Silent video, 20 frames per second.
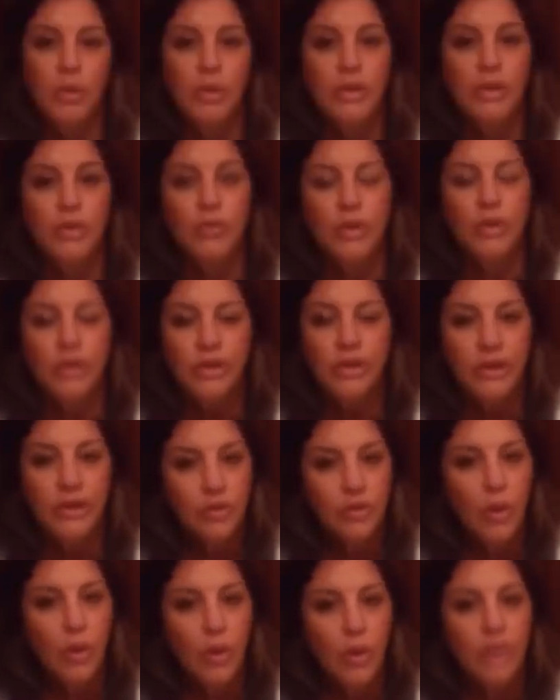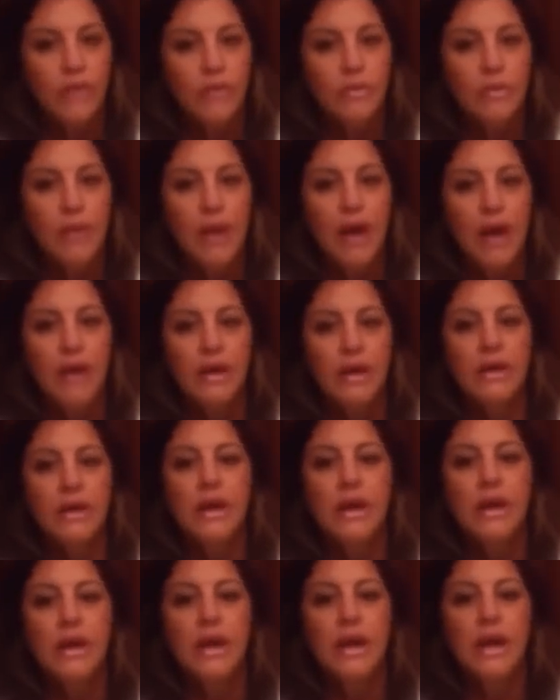We didn't really think twice about
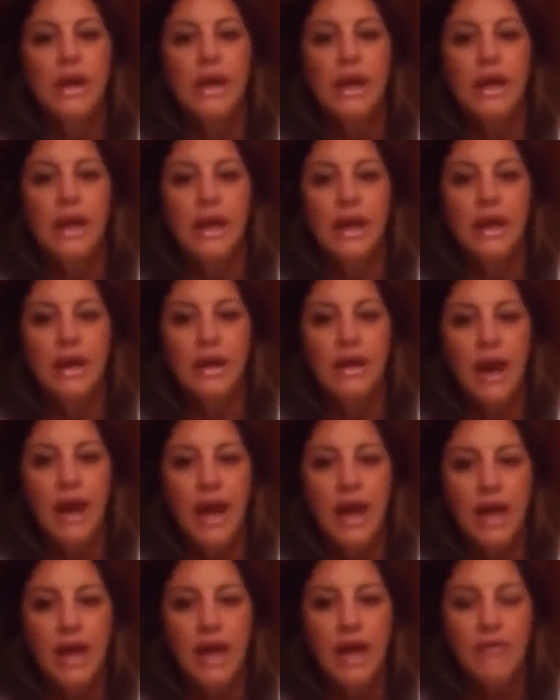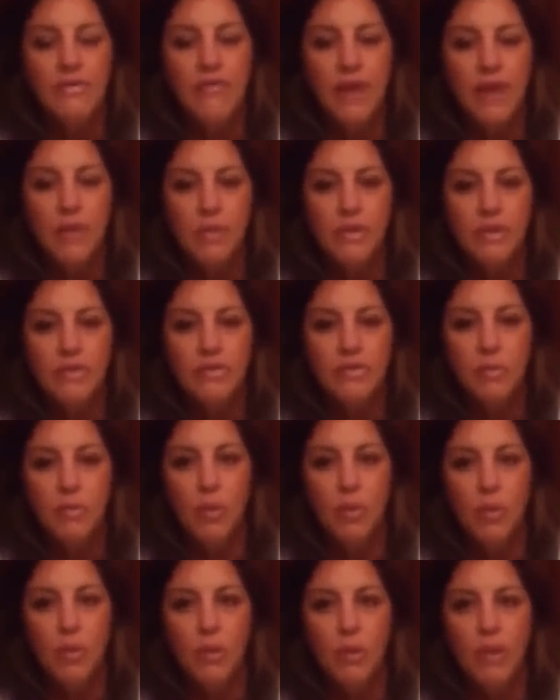it, and I had family
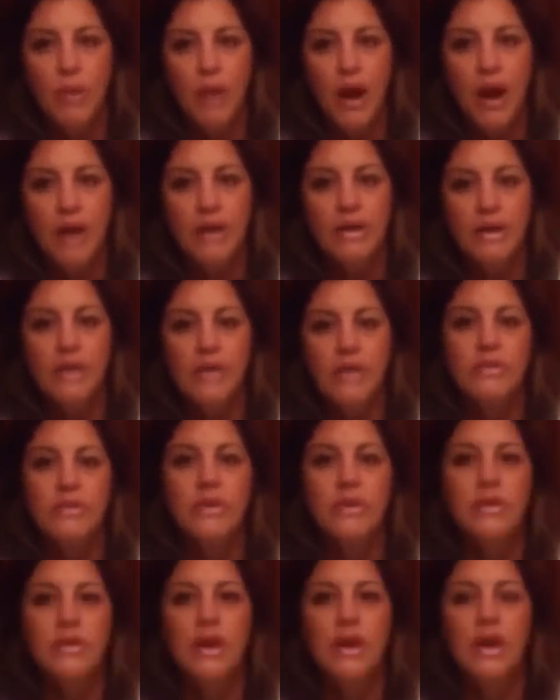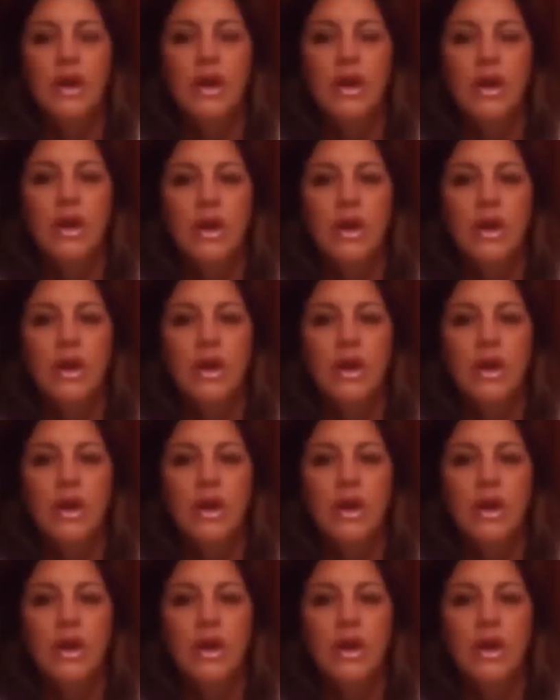support behind us.